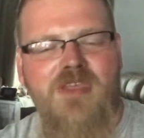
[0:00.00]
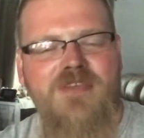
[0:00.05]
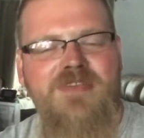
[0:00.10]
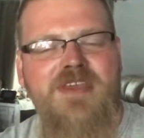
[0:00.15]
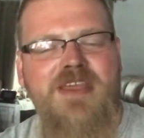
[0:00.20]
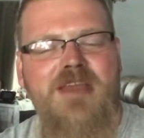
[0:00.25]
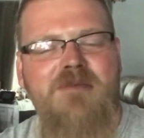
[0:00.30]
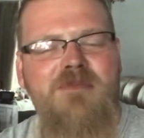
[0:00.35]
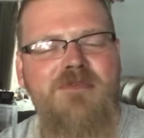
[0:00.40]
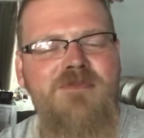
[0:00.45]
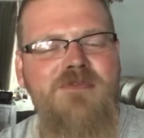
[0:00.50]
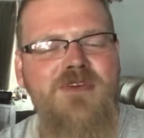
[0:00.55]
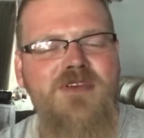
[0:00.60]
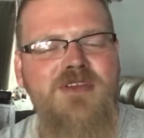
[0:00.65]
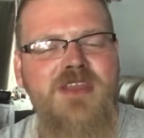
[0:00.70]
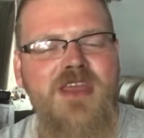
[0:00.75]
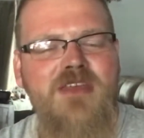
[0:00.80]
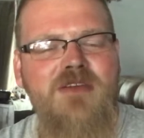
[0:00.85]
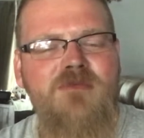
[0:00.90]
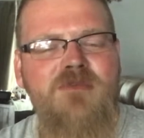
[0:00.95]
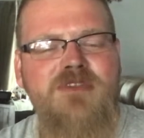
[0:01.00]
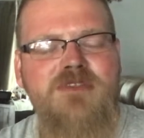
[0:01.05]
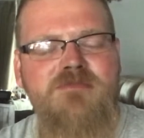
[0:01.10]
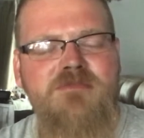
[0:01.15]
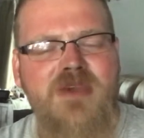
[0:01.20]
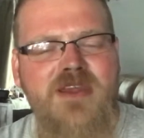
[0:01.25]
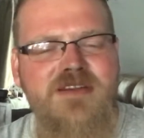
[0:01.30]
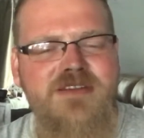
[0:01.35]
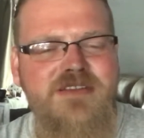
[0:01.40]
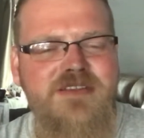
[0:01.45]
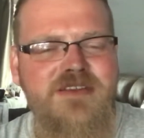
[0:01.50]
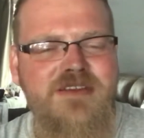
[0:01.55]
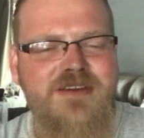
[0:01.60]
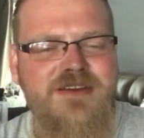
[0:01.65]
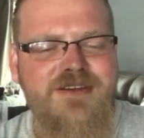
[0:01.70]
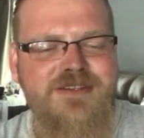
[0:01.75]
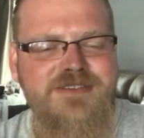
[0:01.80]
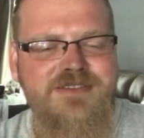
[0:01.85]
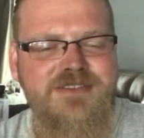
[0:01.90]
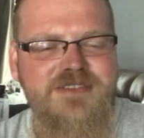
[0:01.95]
think I preferred the other ones better,
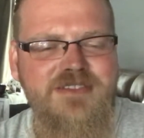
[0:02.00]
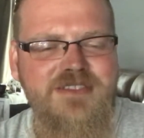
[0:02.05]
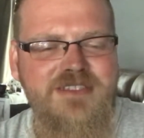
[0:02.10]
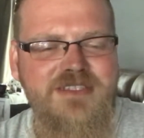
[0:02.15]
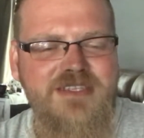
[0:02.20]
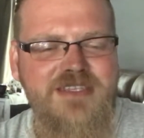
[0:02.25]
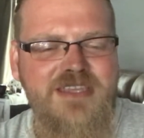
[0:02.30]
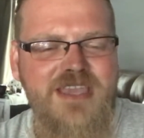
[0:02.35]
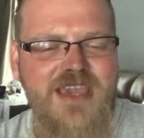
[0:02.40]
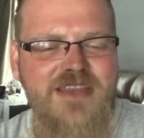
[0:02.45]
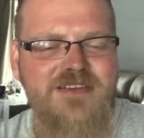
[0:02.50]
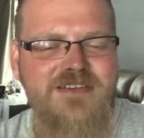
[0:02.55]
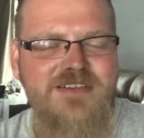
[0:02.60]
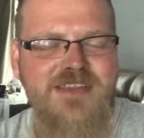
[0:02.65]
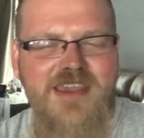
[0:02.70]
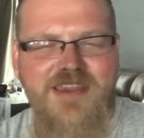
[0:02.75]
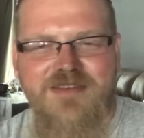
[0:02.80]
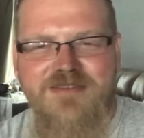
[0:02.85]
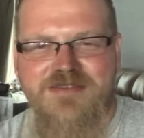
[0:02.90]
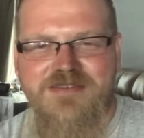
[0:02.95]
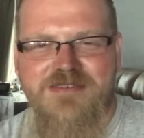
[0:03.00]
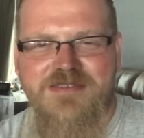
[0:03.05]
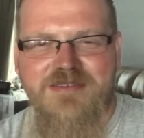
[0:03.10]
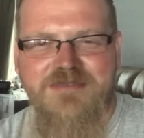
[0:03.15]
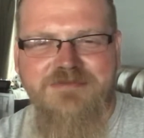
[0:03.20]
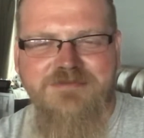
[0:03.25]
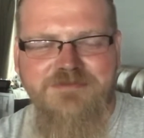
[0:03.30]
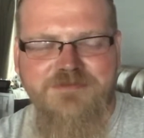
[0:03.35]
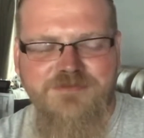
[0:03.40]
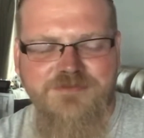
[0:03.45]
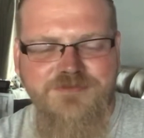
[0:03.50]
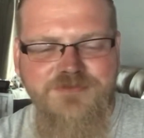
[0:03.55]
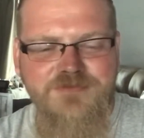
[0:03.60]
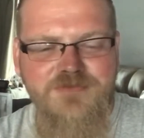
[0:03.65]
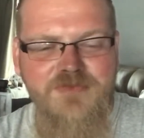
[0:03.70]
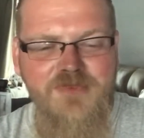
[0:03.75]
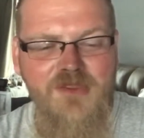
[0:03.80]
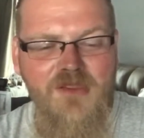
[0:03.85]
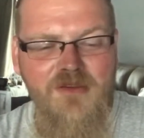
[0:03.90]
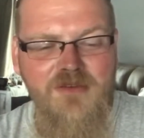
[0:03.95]
the Gator Taters.
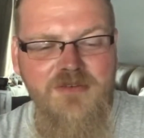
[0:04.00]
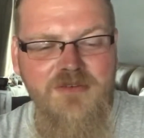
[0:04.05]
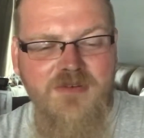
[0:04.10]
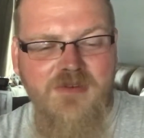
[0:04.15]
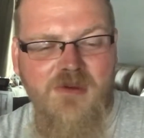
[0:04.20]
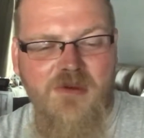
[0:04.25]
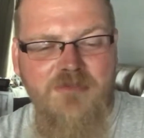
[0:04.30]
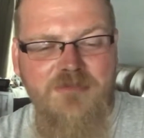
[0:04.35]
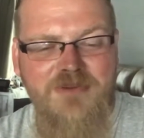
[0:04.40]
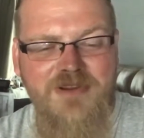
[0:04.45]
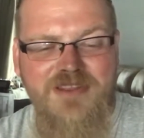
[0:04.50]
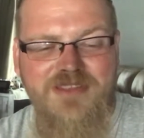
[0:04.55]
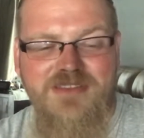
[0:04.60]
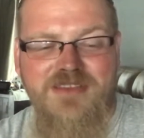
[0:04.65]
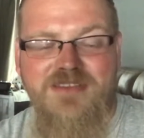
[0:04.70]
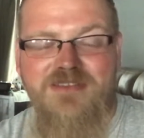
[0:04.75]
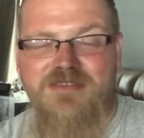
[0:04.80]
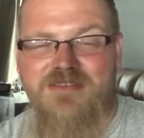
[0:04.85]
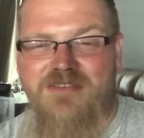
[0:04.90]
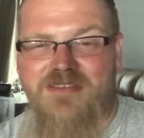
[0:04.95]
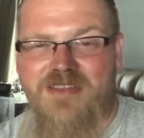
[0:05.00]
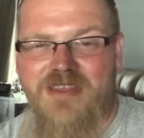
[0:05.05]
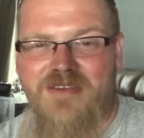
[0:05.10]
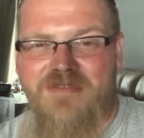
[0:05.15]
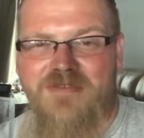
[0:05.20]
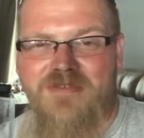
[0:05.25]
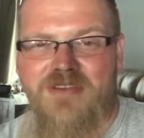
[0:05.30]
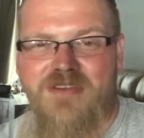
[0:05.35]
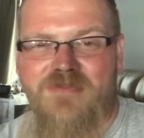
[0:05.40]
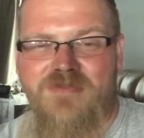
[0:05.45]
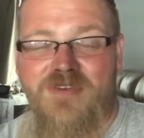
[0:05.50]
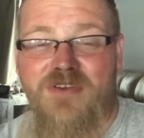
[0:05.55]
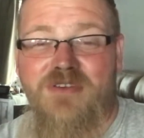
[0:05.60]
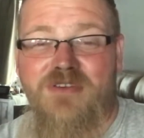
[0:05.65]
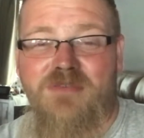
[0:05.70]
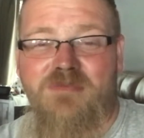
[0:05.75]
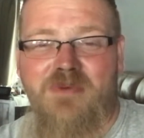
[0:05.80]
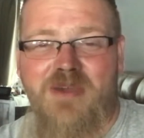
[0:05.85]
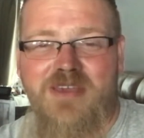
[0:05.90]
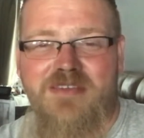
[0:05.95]
But these are definitely, if you're
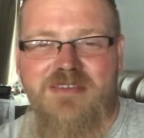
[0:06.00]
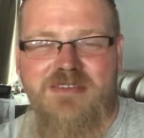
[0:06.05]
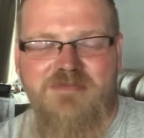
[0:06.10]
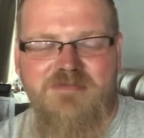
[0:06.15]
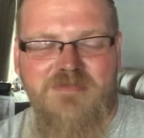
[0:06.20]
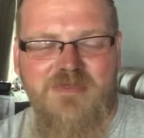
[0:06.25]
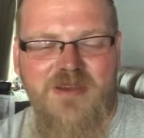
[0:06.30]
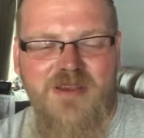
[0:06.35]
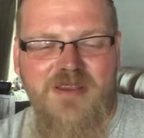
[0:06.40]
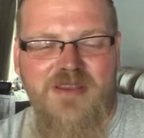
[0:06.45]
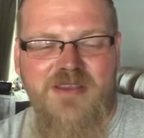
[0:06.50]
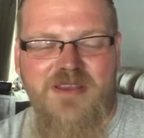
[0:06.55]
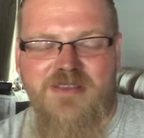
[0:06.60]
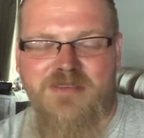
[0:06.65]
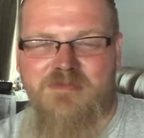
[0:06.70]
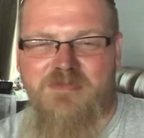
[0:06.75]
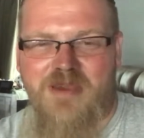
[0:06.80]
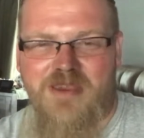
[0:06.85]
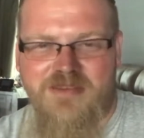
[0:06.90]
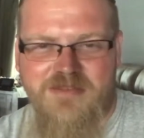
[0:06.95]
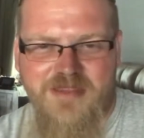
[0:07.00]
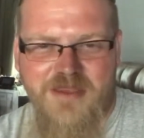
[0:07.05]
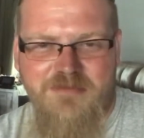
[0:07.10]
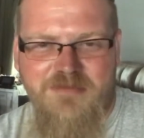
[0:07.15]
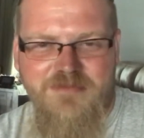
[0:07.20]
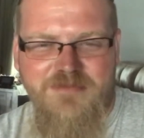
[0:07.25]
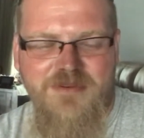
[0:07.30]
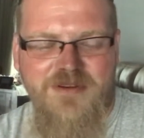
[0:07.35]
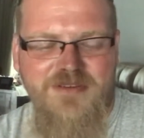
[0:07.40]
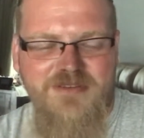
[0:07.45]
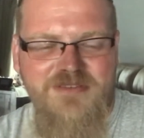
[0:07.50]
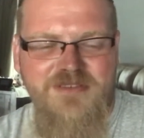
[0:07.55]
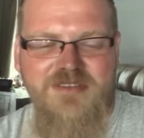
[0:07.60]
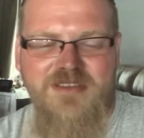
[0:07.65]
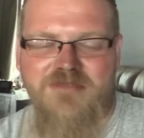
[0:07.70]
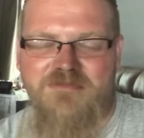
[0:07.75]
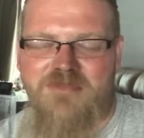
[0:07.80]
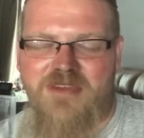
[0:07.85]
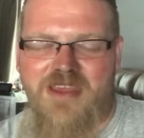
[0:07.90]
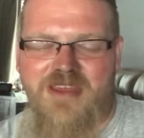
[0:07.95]
a spice type of person,
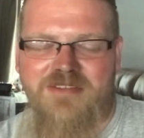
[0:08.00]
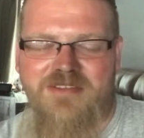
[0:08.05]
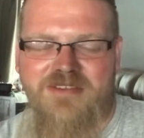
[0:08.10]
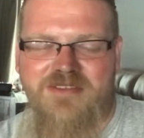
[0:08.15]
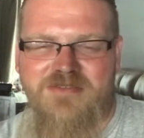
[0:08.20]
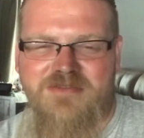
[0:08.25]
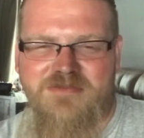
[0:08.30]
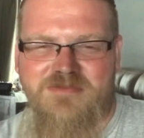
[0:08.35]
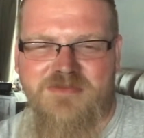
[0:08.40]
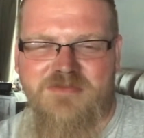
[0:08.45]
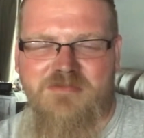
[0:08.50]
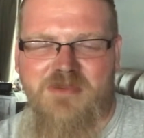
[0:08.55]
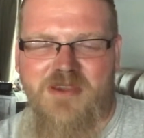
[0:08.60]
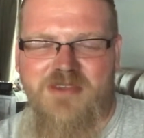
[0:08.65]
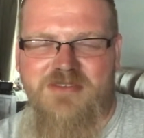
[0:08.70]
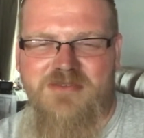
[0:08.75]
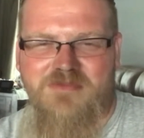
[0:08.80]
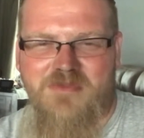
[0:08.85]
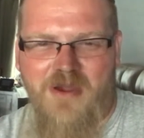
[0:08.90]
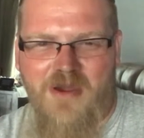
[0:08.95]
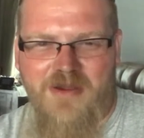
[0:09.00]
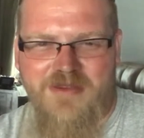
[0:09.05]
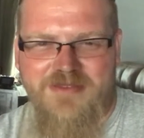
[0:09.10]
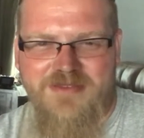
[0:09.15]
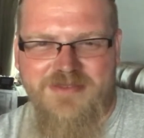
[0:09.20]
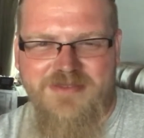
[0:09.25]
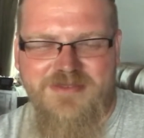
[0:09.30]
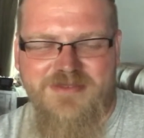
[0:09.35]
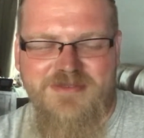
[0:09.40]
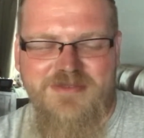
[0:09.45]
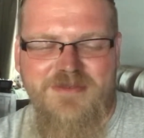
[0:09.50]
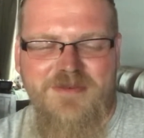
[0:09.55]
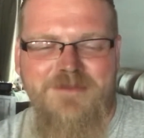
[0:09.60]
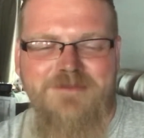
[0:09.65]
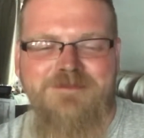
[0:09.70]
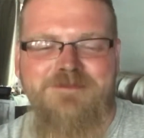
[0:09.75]
like, man, I like some spice, some hotness.